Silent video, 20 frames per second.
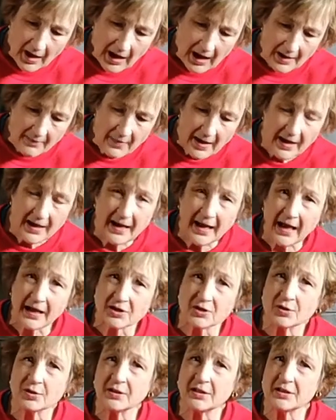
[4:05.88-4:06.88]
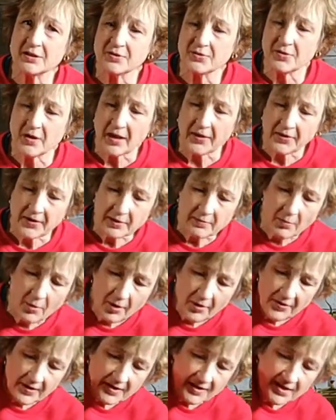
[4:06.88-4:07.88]
I might actually do nothing
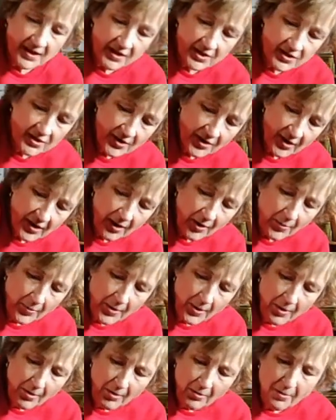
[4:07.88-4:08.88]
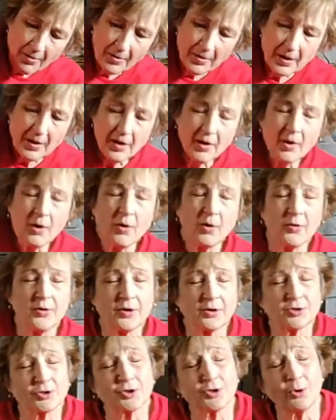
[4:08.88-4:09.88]
more than touch their elbow or
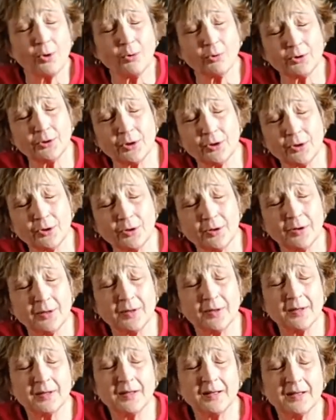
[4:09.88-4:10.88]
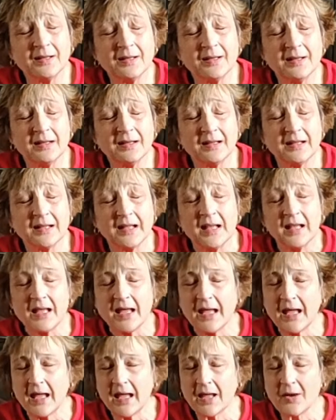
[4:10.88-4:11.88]
their shoulder.
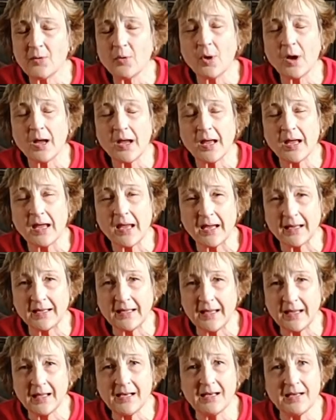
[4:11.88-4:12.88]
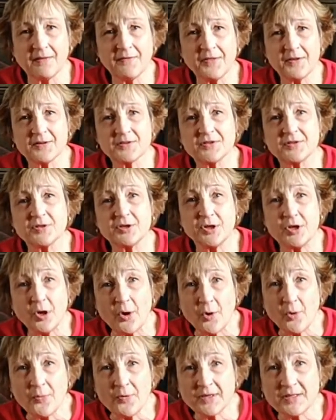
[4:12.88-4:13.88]
And again, if there's
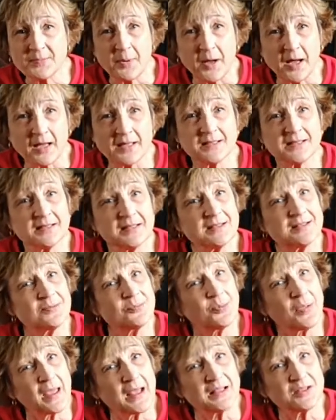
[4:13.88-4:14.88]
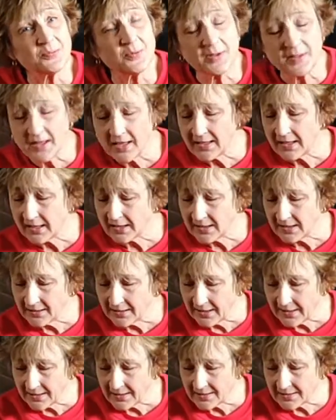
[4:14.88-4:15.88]
no response, that's when they get
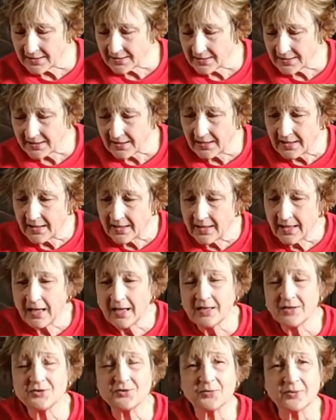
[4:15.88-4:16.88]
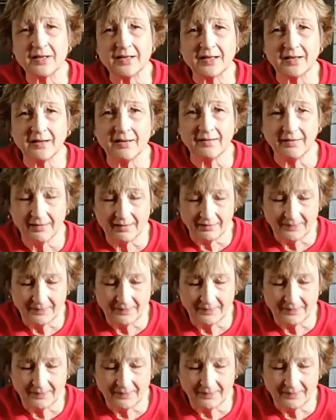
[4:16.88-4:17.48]
clicked and treated.